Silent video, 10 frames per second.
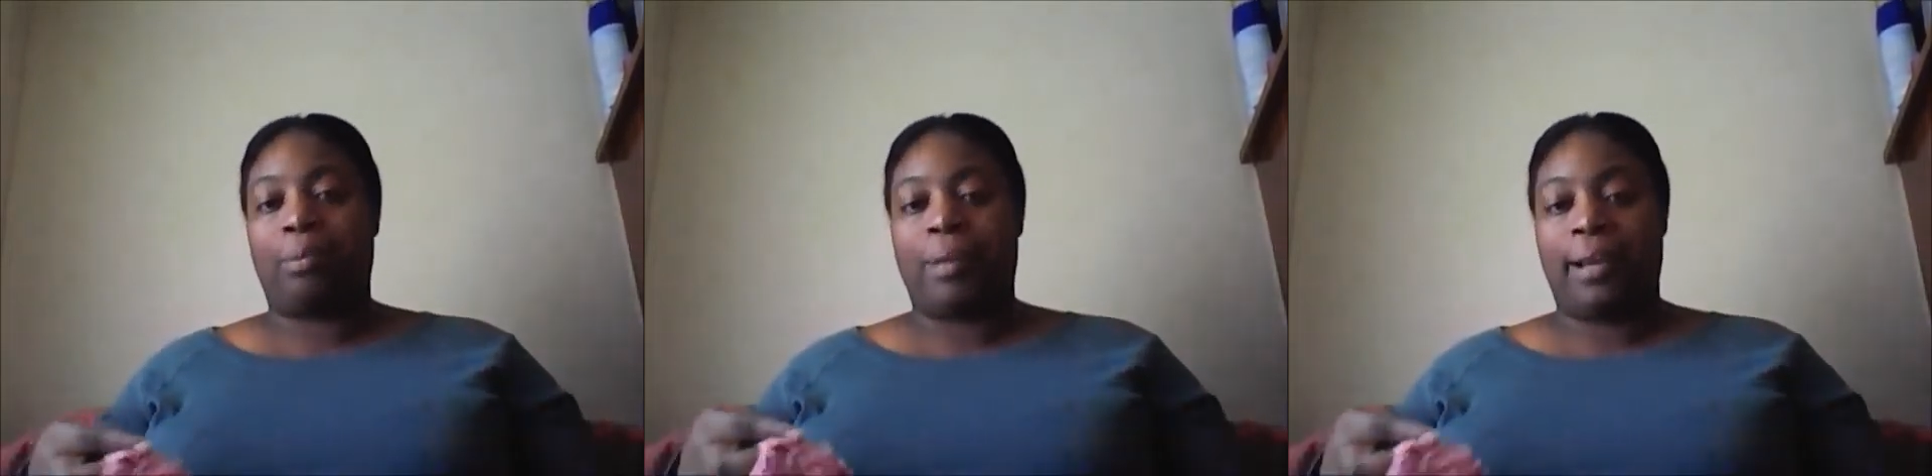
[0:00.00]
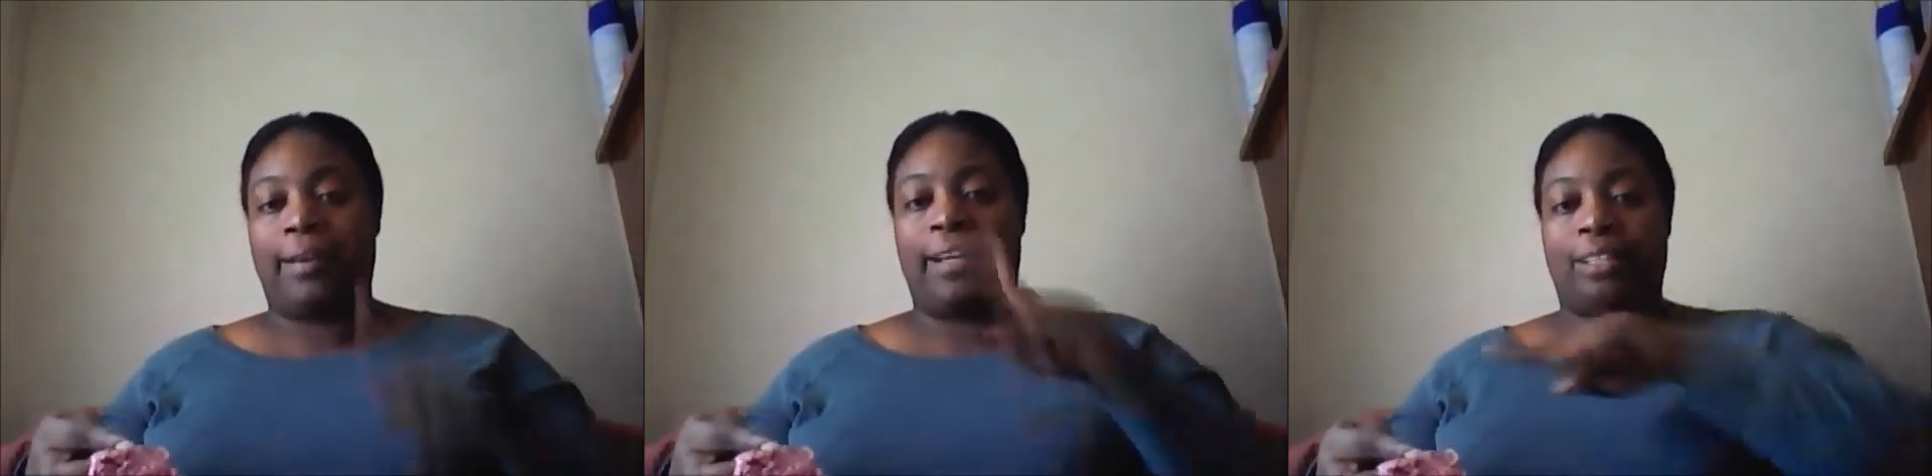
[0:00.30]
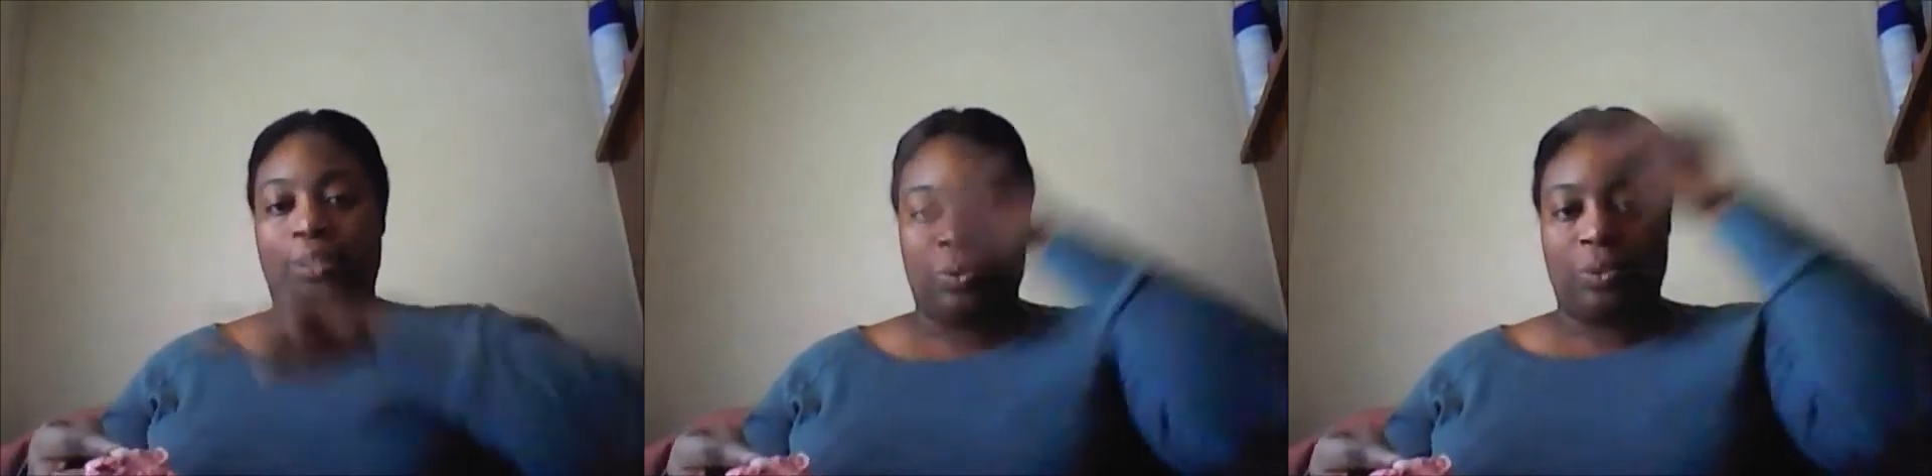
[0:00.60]
preparing
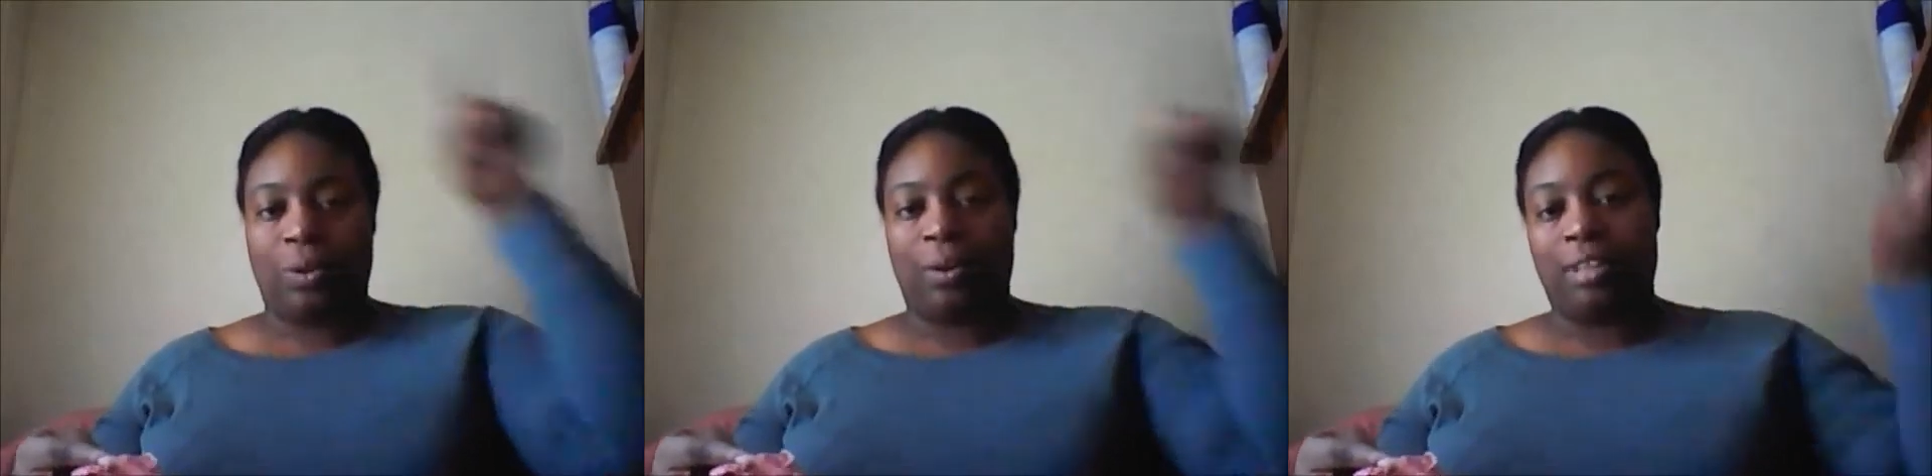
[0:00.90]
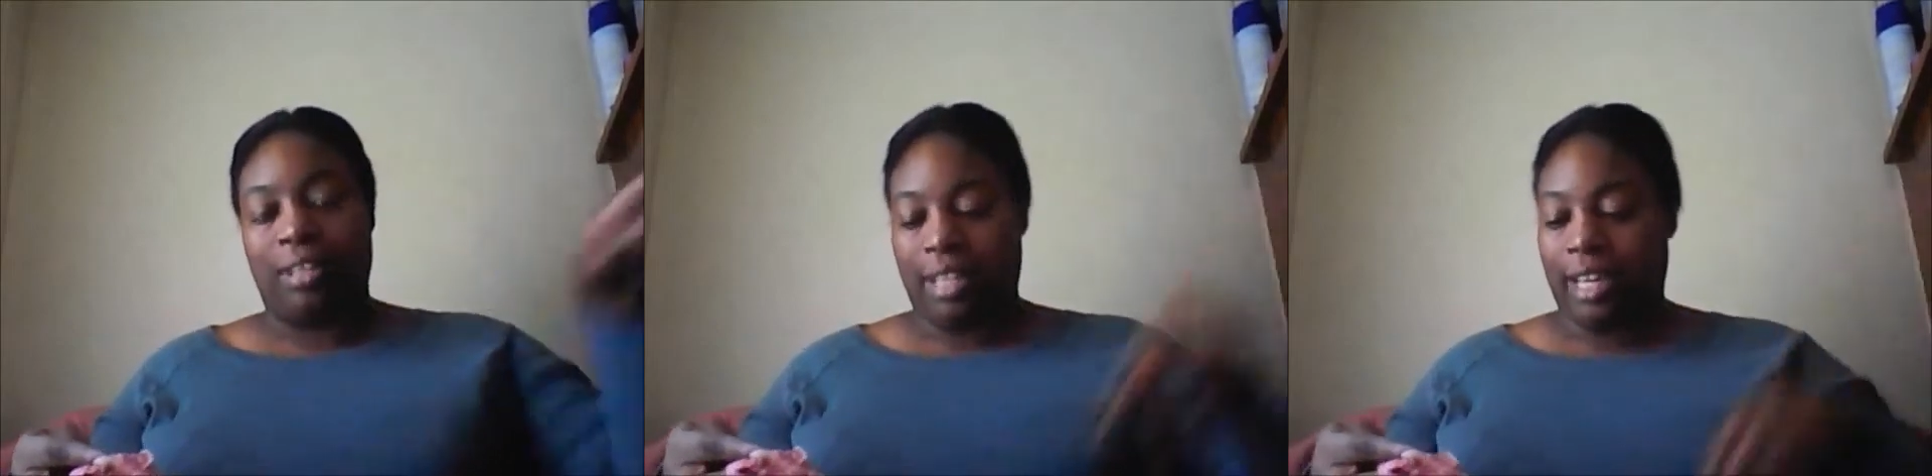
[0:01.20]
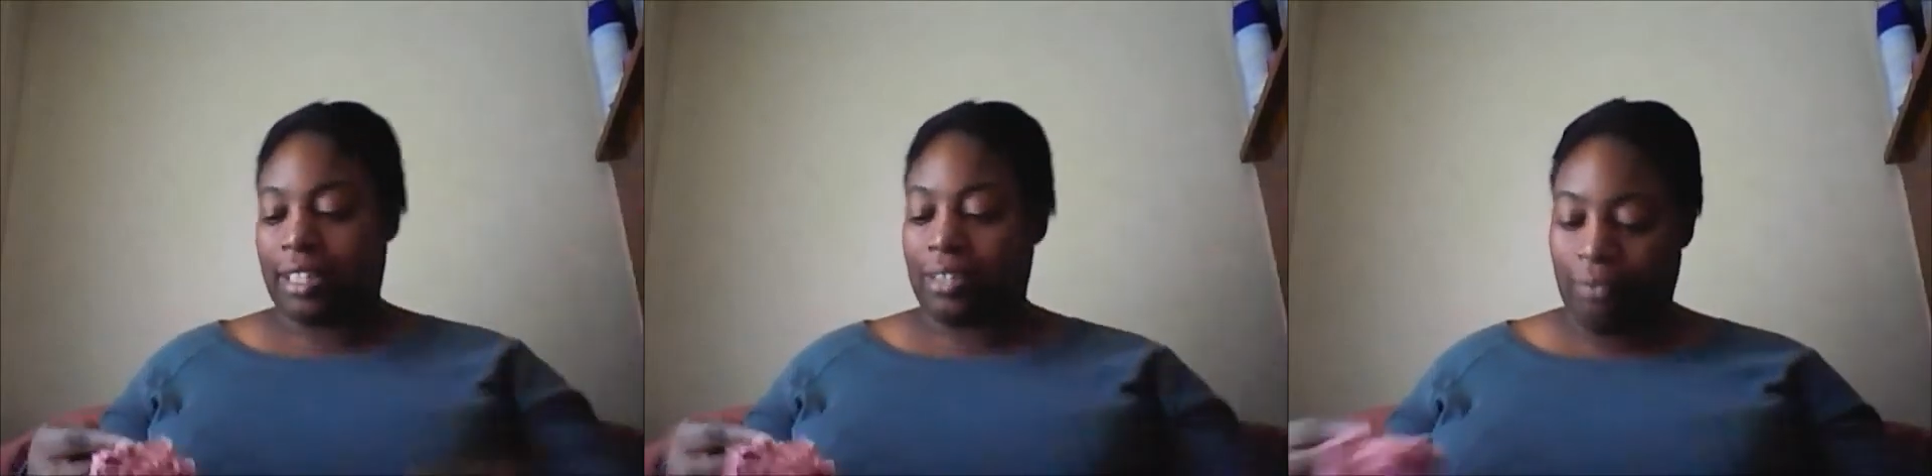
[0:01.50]
to start the
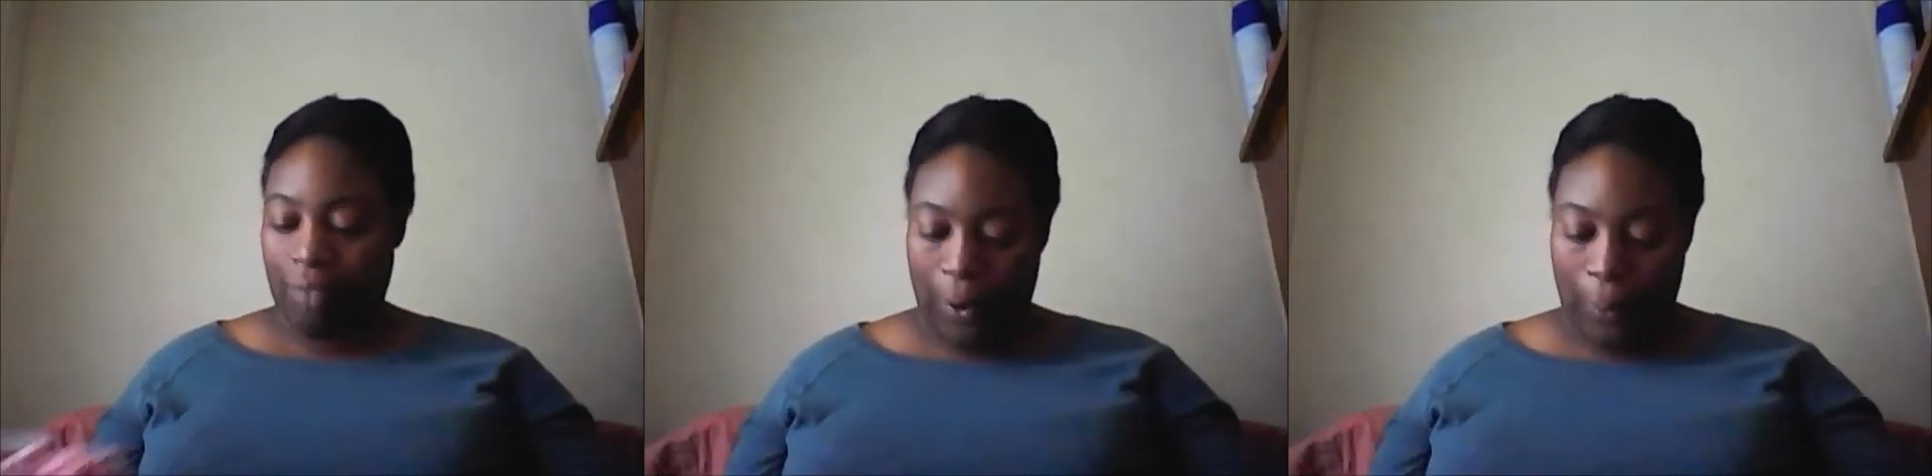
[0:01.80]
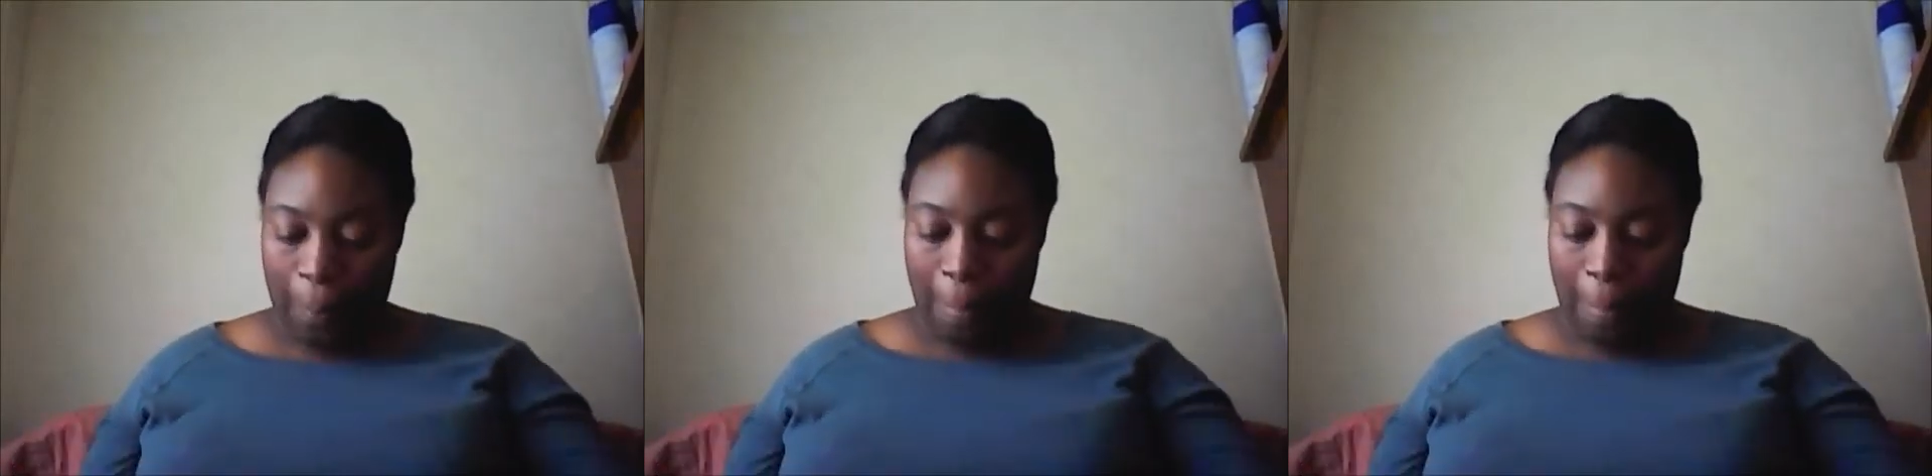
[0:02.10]
next row.